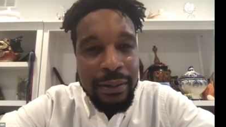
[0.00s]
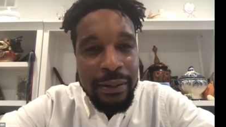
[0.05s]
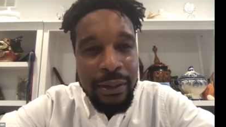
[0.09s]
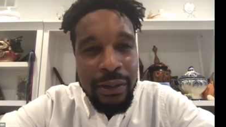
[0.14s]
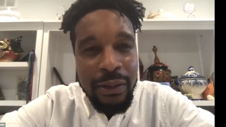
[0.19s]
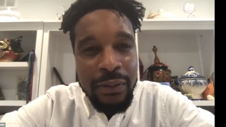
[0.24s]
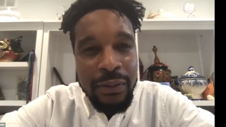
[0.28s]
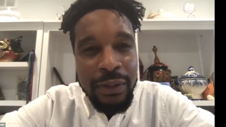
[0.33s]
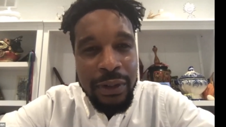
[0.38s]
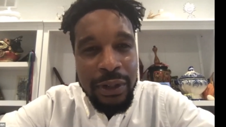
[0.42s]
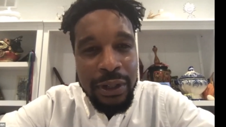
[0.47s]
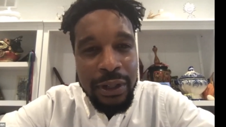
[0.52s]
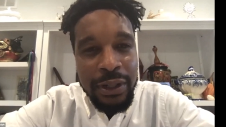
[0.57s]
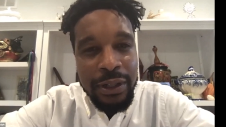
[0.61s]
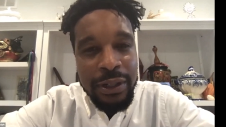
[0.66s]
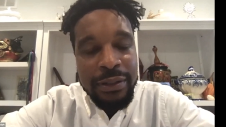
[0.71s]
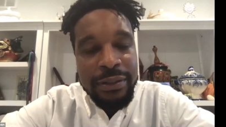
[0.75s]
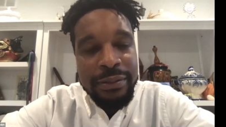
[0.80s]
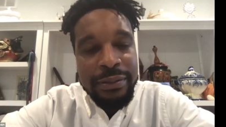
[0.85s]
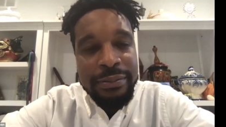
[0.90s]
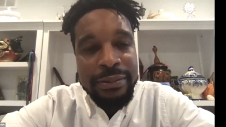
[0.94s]

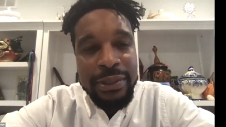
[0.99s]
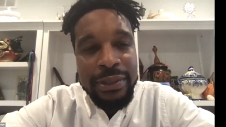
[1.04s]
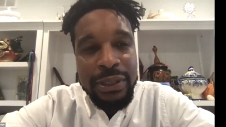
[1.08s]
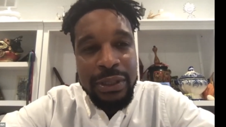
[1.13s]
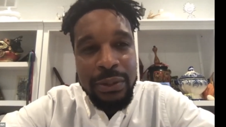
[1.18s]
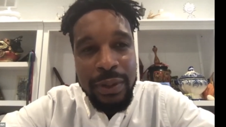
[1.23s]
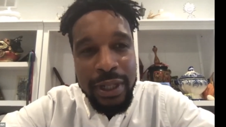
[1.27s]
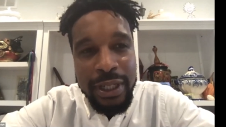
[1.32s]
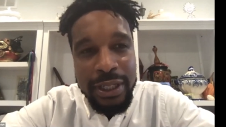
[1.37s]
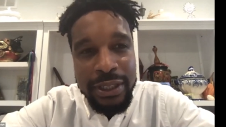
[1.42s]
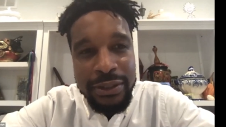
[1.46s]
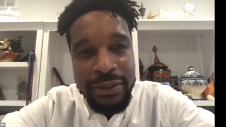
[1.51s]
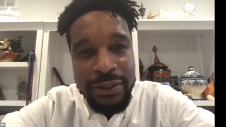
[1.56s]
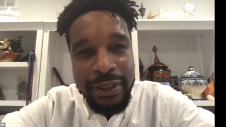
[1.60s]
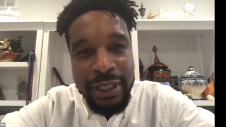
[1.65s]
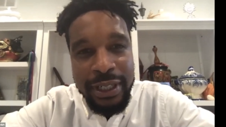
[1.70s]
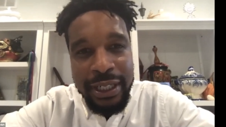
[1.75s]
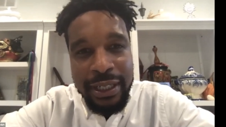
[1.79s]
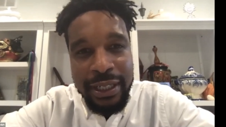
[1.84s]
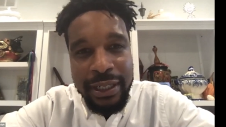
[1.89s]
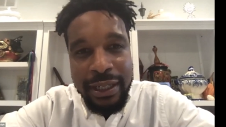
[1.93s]
over
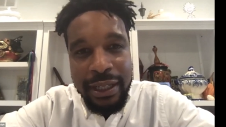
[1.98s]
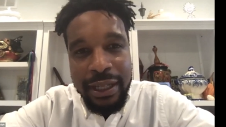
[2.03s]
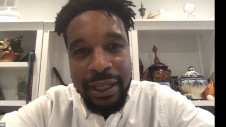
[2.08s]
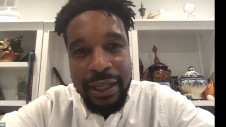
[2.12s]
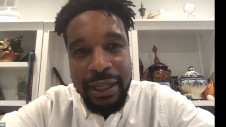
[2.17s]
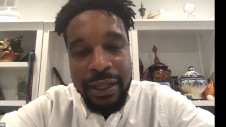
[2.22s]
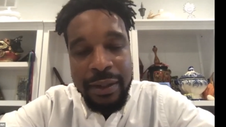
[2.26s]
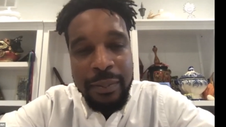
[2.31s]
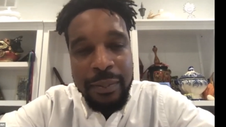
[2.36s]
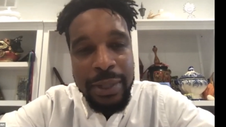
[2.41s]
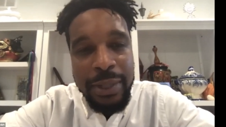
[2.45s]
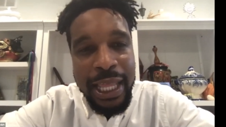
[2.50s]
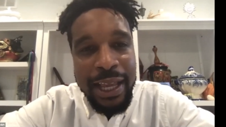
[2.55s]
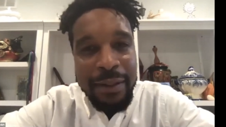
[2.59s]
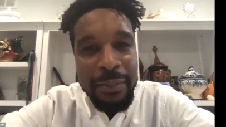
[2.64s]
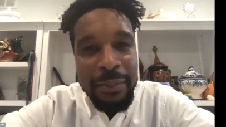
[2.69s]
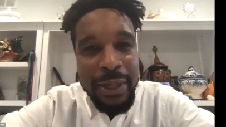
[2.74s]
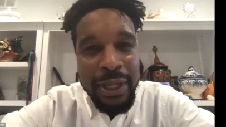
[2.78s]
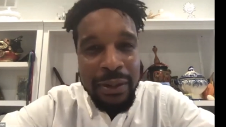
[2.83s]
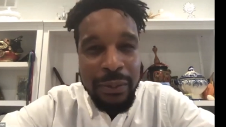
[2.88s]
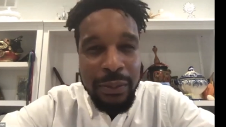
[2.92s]
200 uh, black
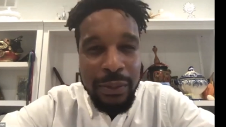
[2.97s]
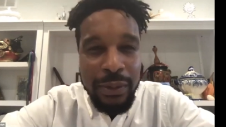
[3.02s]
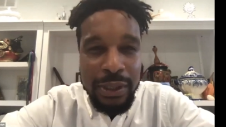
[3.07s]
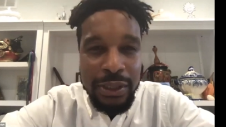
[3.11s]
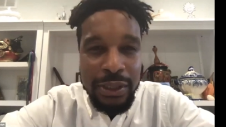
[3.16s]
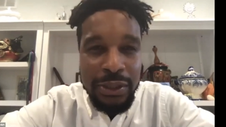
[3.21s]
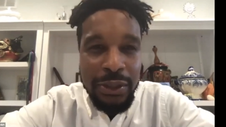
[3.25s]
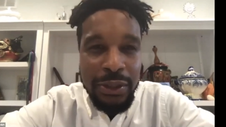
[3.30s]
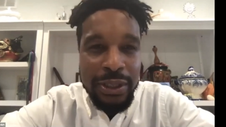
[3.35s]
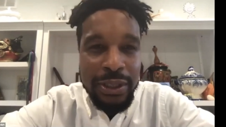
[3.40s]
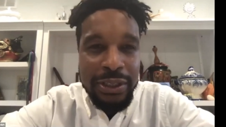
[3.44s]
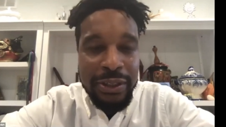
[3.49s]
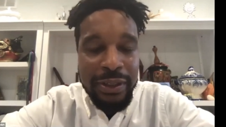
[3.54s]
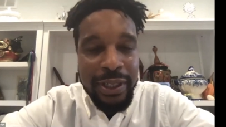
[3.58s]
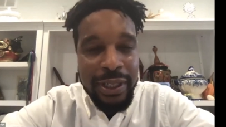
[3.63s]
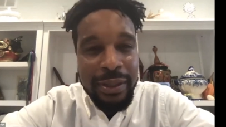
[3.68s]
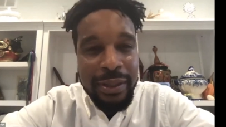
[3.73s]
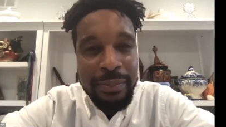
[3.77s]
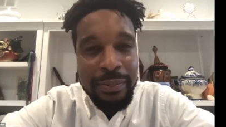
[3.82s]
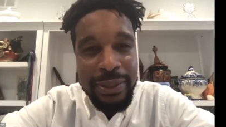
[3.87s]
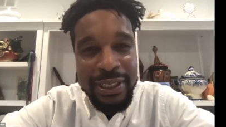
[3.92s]
men were tortured
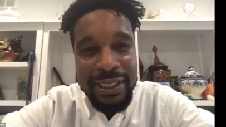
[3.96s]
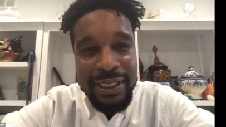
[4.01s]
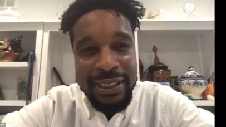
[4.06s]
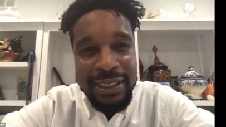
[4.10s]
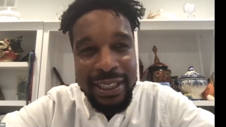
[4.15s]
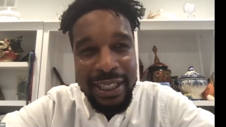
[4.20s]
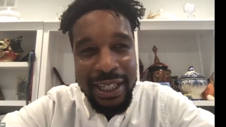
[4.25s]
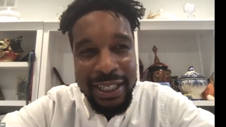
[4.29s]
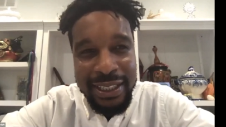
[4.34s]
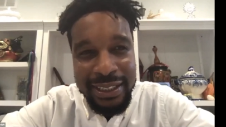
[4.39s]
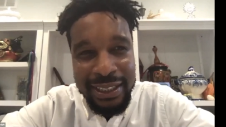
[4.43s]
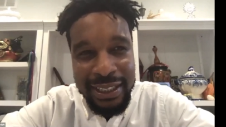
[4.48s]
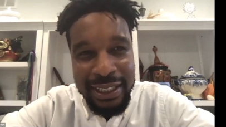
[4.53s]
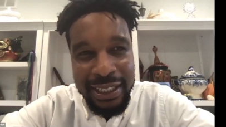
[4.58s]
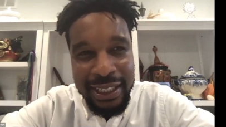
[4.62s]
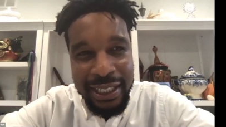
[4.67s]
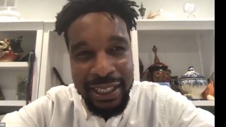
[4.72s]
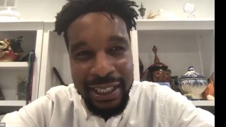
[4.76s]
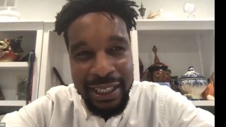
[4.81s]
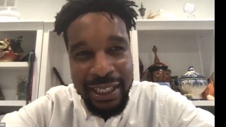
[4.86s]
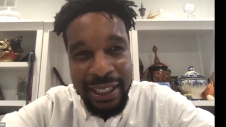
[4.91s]
in police
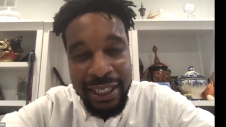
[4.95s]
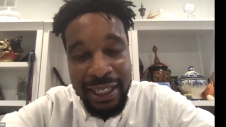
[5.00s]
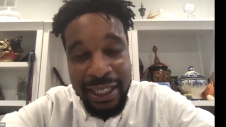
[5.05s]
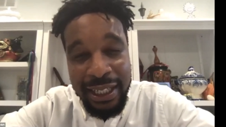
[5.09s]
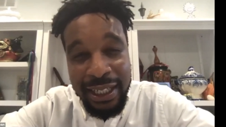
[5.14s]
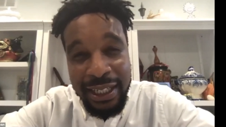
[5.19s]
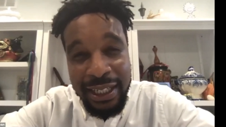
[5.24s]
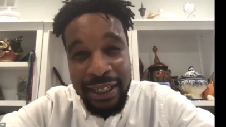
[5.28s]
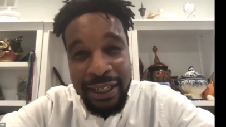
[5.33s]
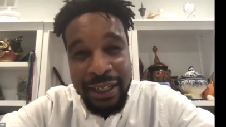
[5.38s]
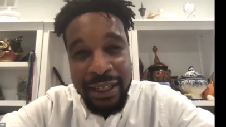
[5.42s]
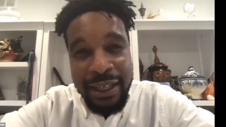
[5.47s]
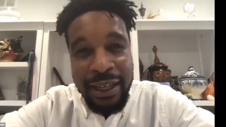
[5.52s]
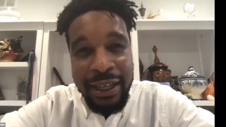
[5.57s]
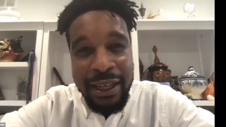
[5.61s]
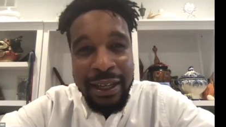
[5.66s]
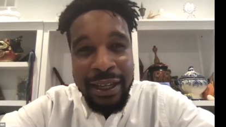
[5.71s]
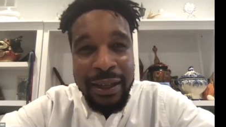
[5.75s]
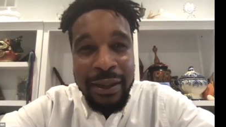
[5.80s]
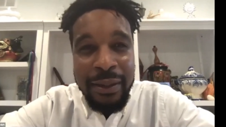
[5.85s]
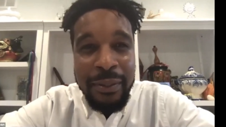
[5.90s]
custody
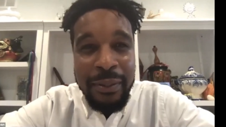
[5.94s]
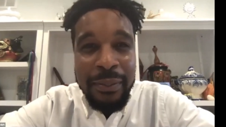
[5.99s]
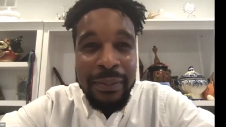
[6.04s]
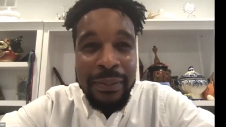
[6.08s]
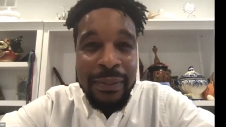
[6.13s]
uh,